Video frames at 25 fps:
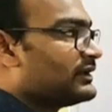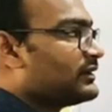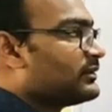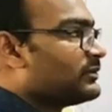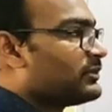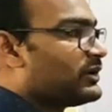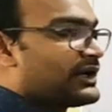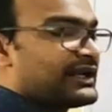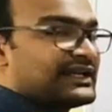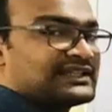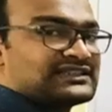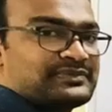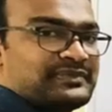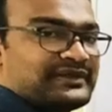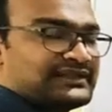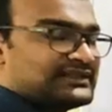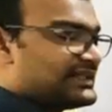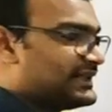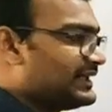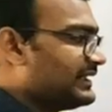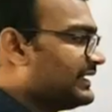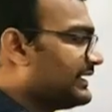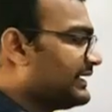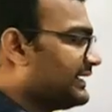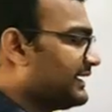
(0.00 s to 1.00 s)
For sp3
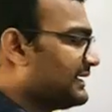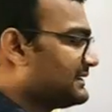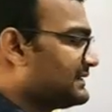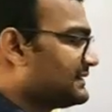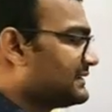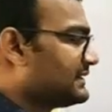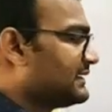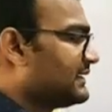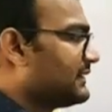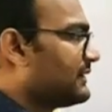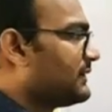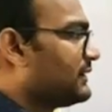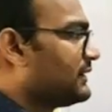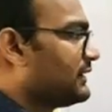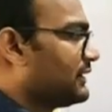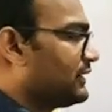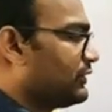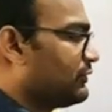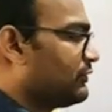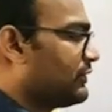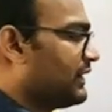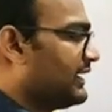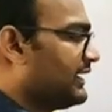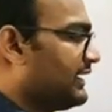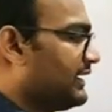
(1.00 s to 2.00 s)
it is
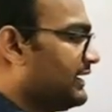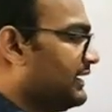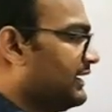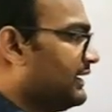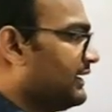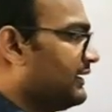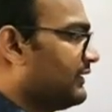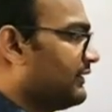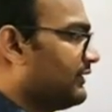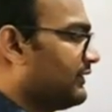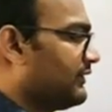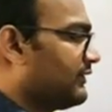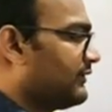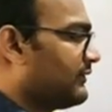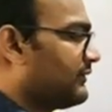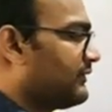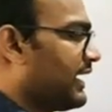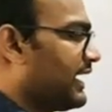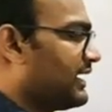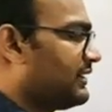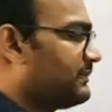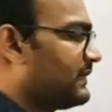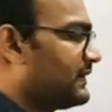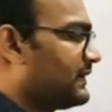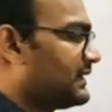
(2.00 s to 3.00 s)

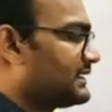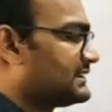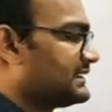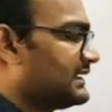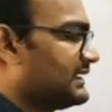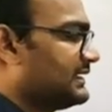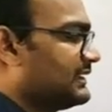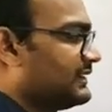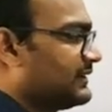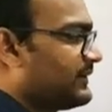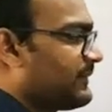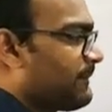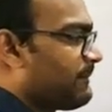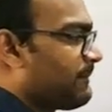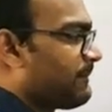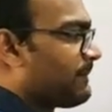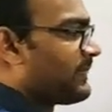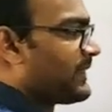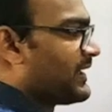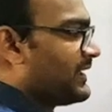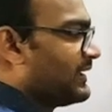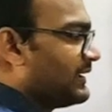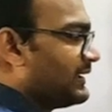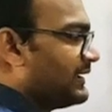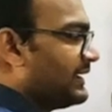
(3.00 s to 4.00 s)
25%.
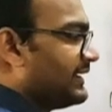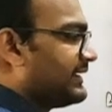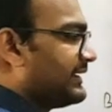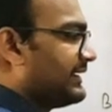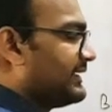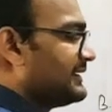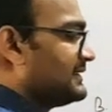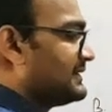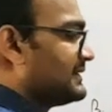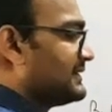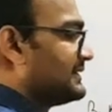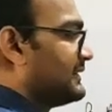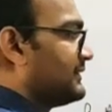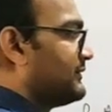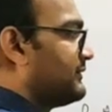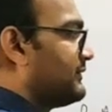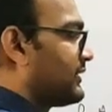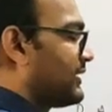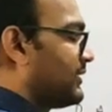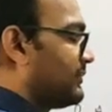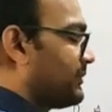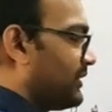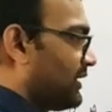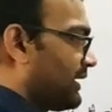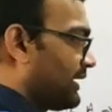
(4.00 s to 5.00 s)
It is for
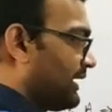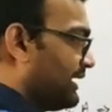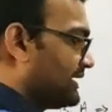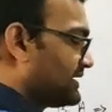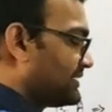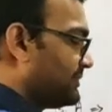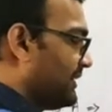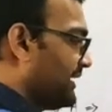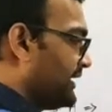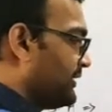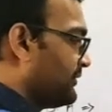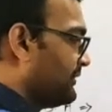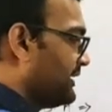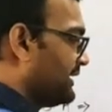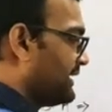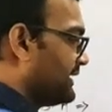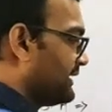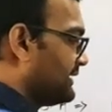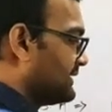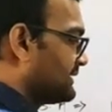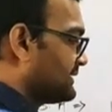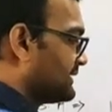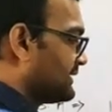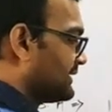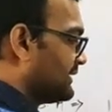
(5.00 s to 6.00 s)
sp2 it
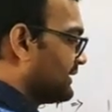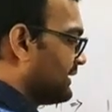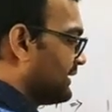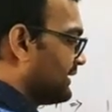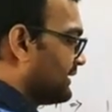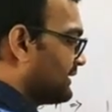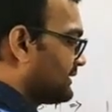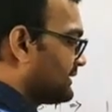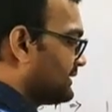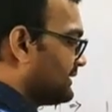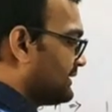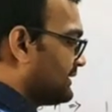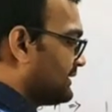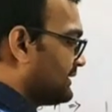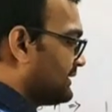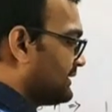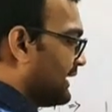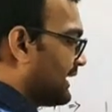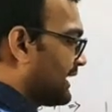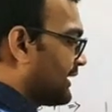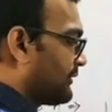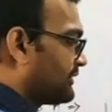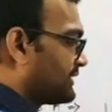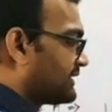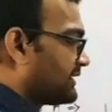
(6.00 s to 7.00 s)
is
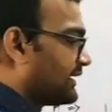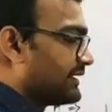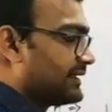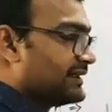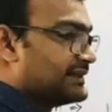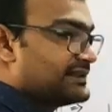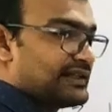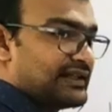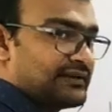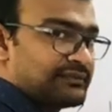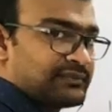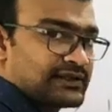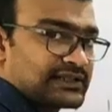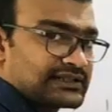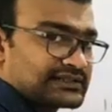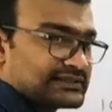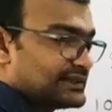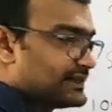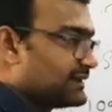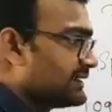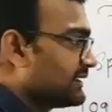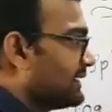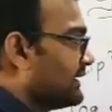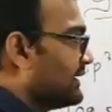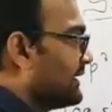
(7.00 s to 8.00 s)
around
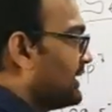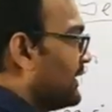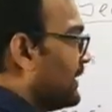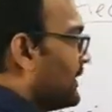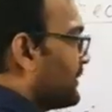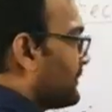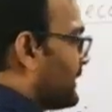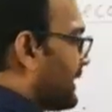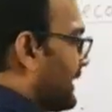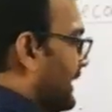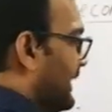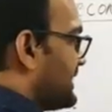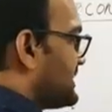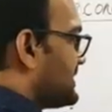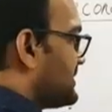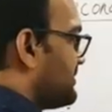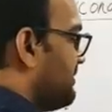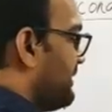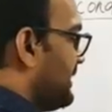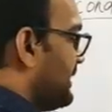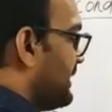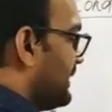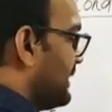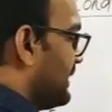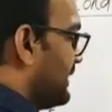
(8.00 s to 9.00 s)
33%. For sp
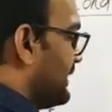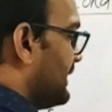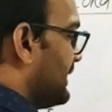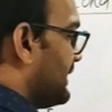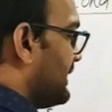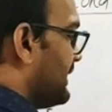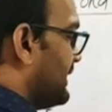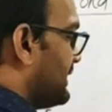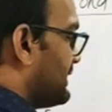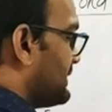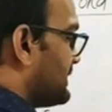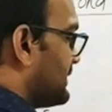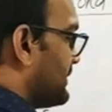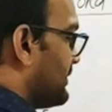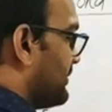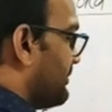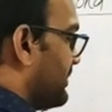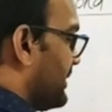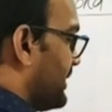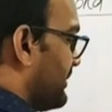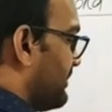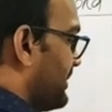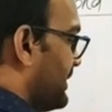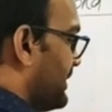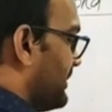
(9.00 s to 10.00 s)
it is
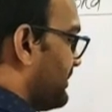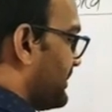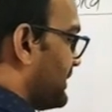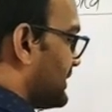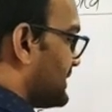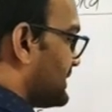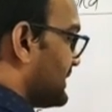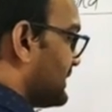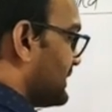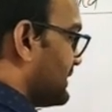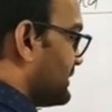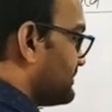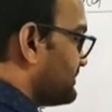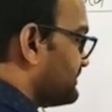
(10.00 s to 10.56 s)
50%.